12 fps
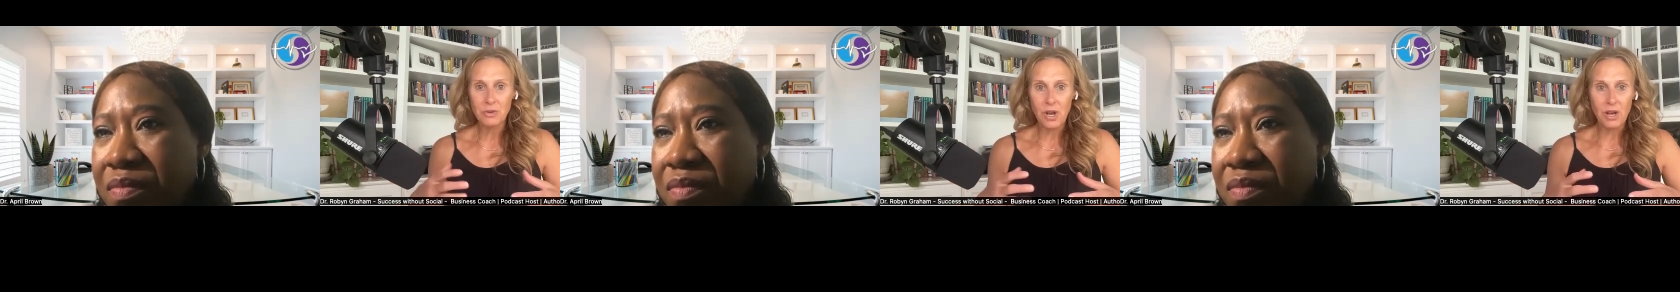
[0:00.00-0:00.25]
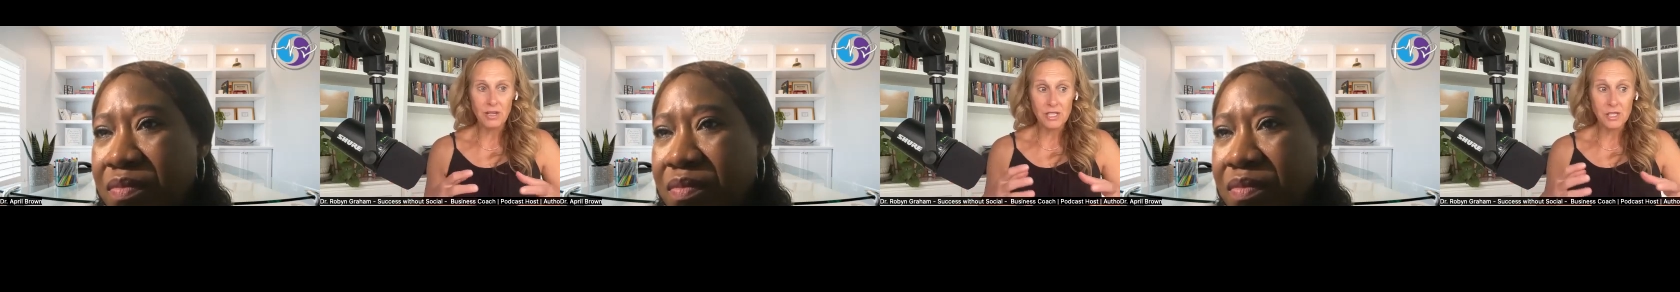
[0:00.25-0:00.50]

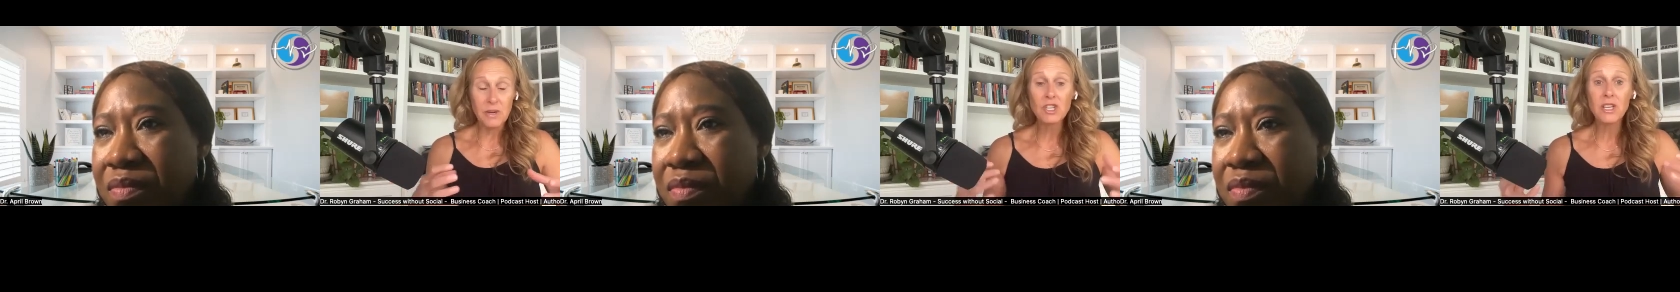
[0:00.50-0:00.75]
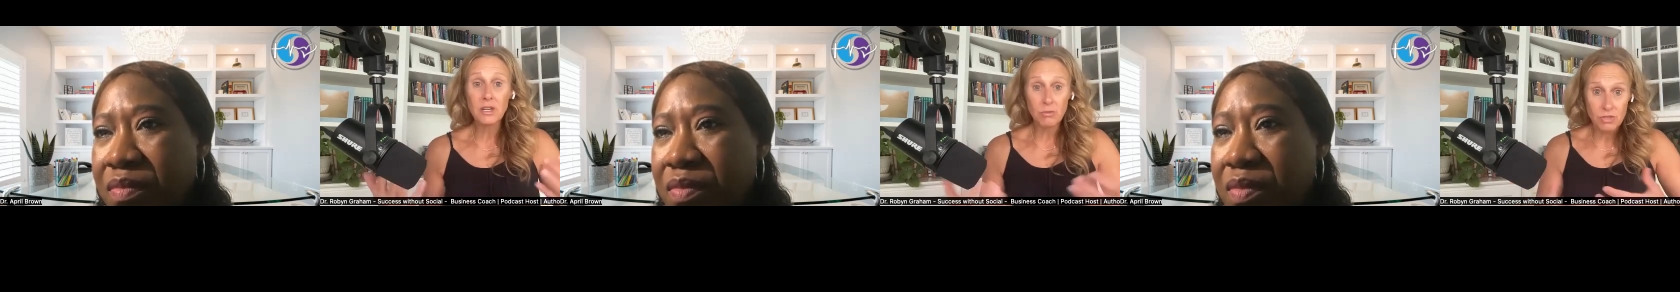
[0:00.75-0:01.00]

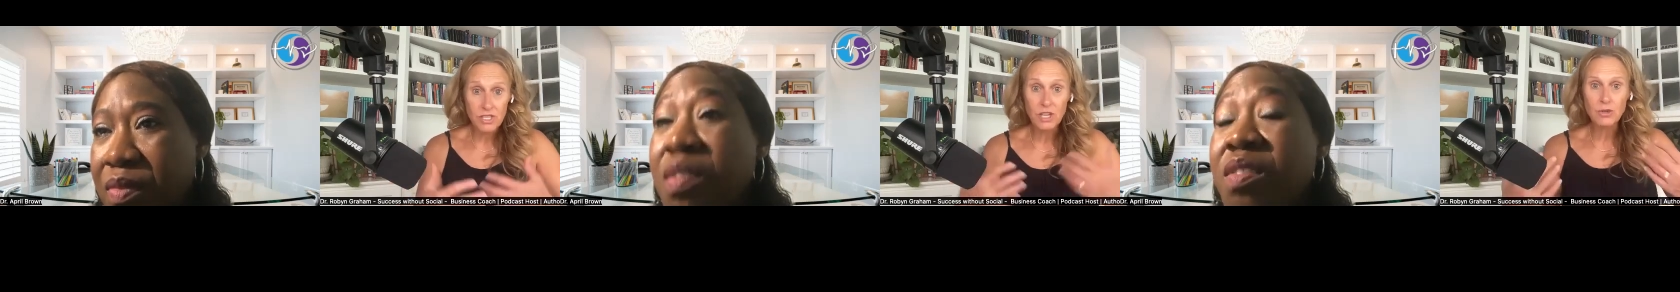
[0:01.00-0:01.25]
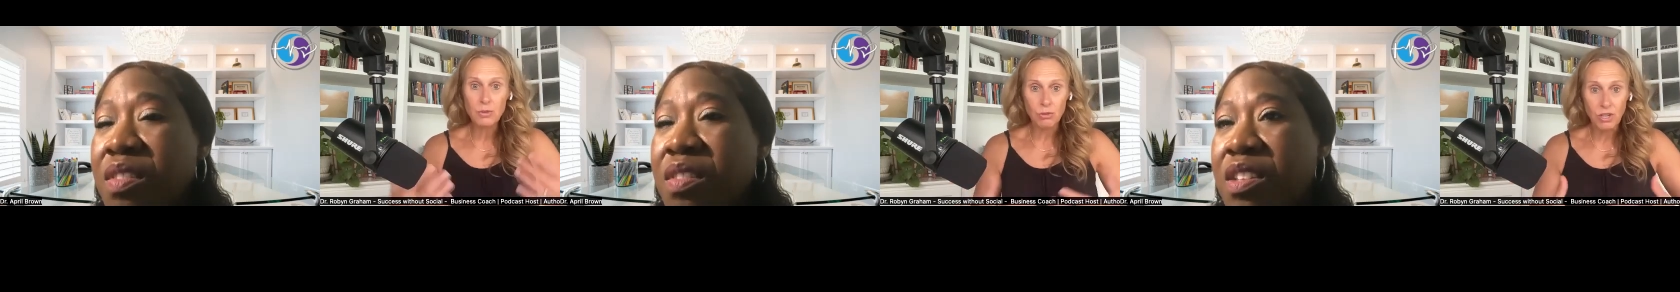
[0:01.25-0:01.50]
Speaker 1: especially
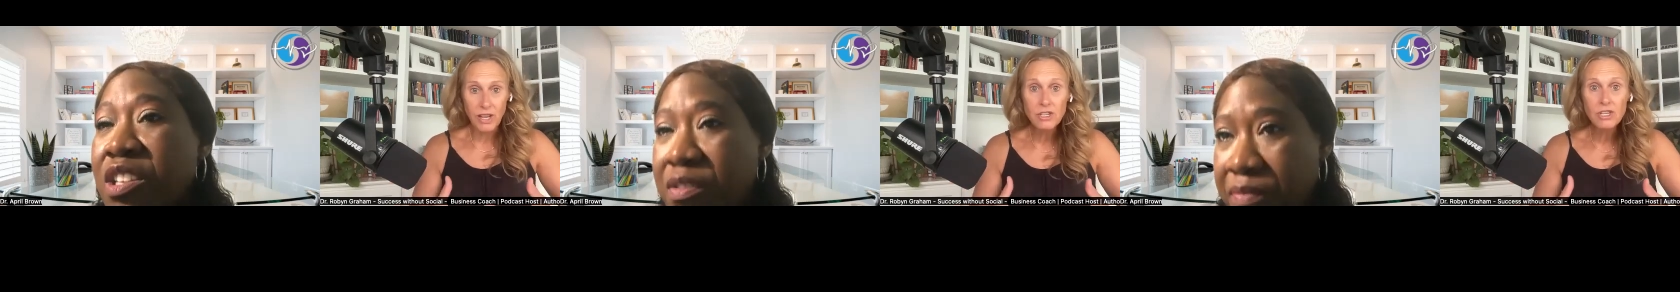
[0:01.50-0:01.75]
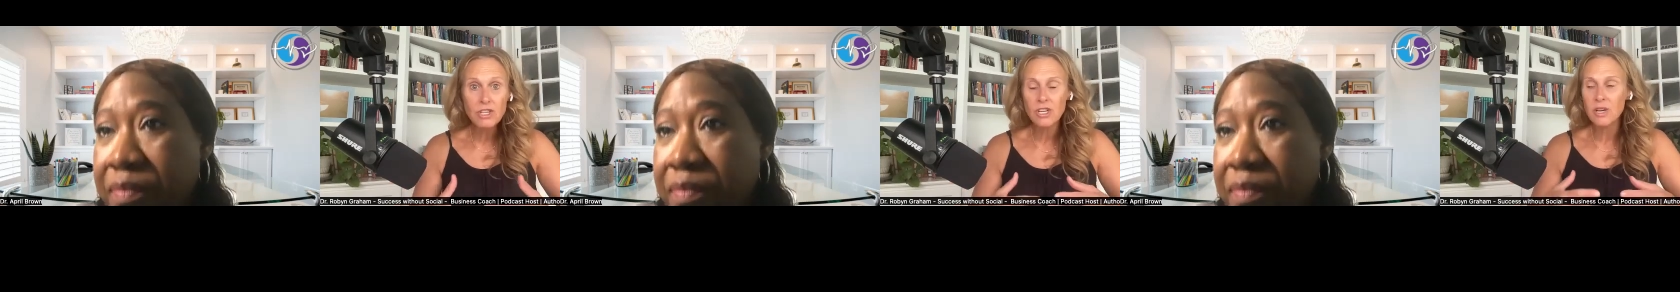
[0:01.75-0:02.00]
sexual
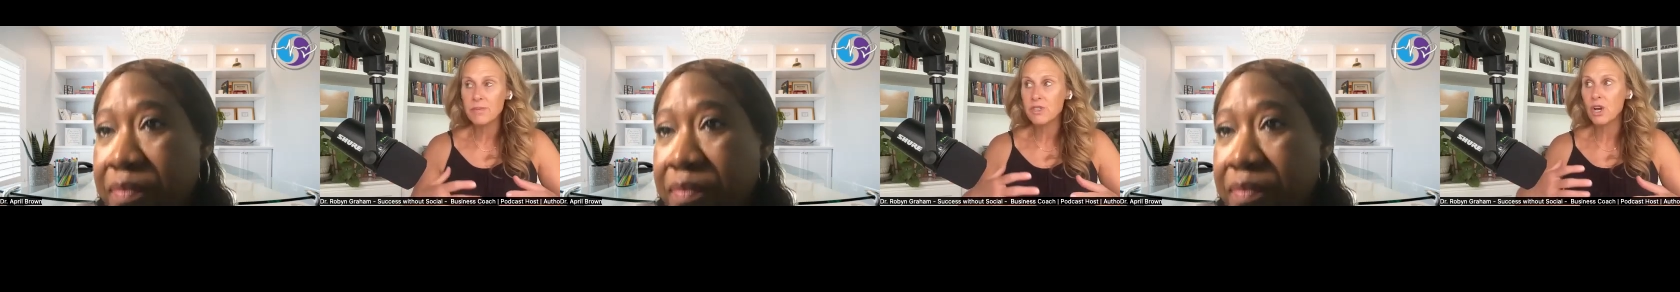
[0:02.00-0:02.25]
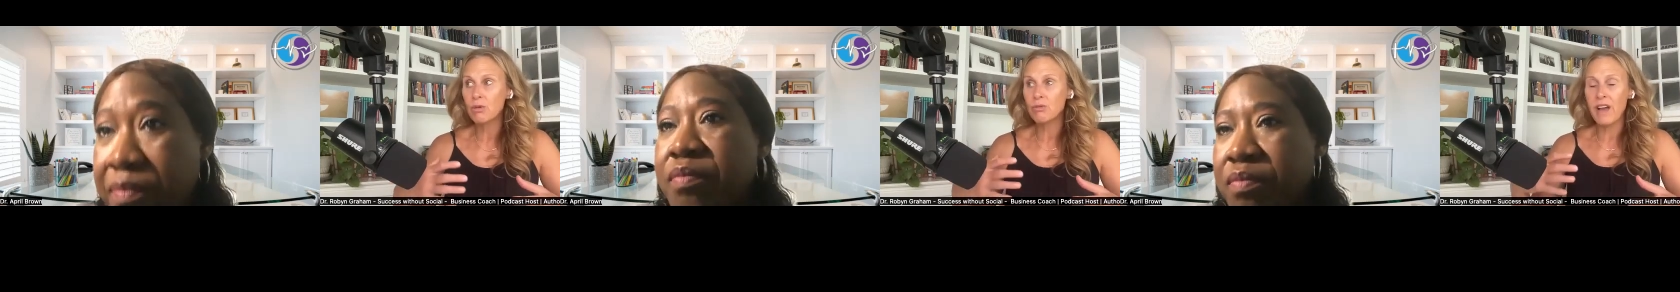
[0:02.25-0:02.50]
relationships,
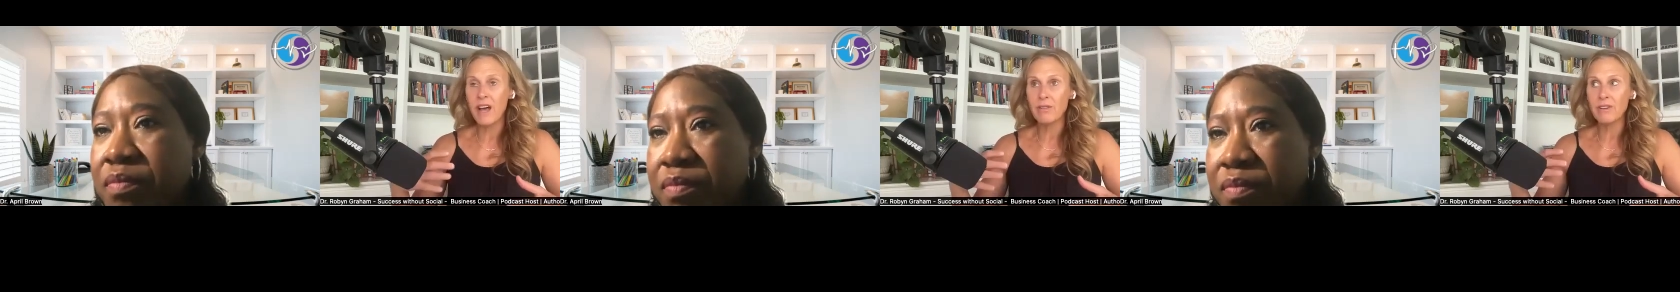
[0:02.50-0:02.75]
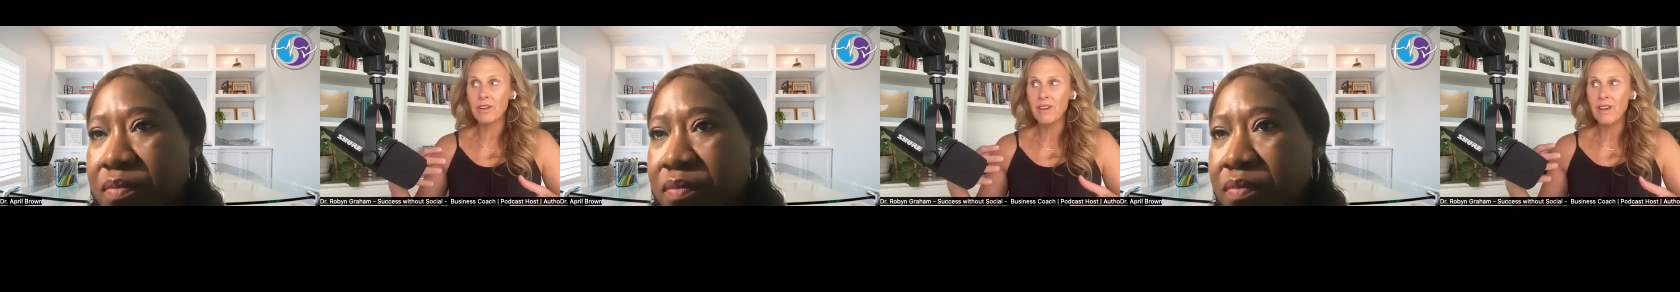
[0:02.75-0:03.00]
around